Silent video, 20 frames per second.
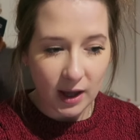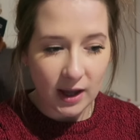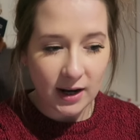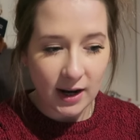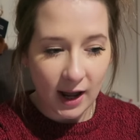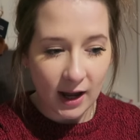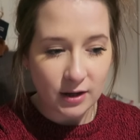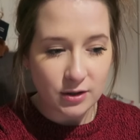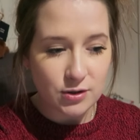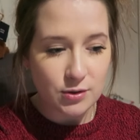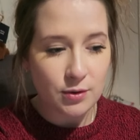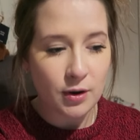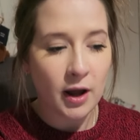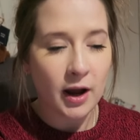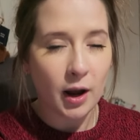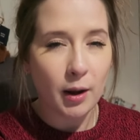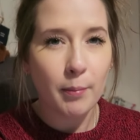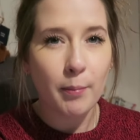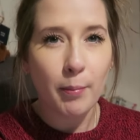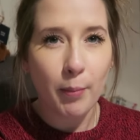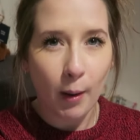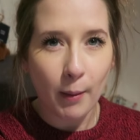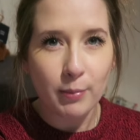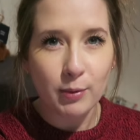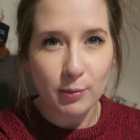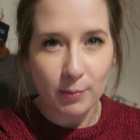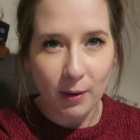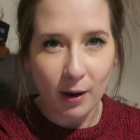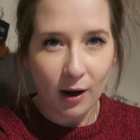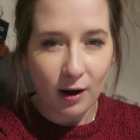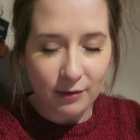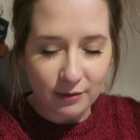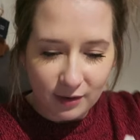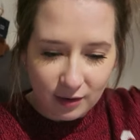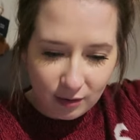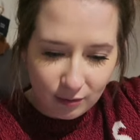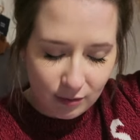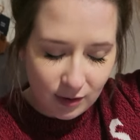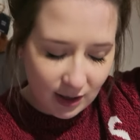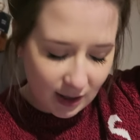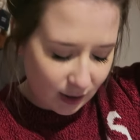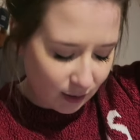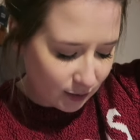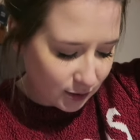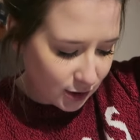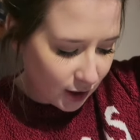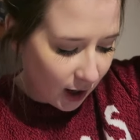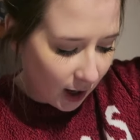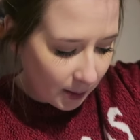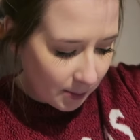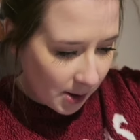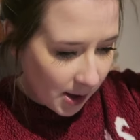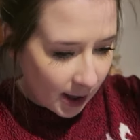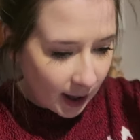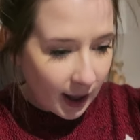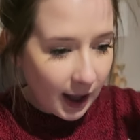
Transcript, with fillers: an actual like bubble bath in a really long time.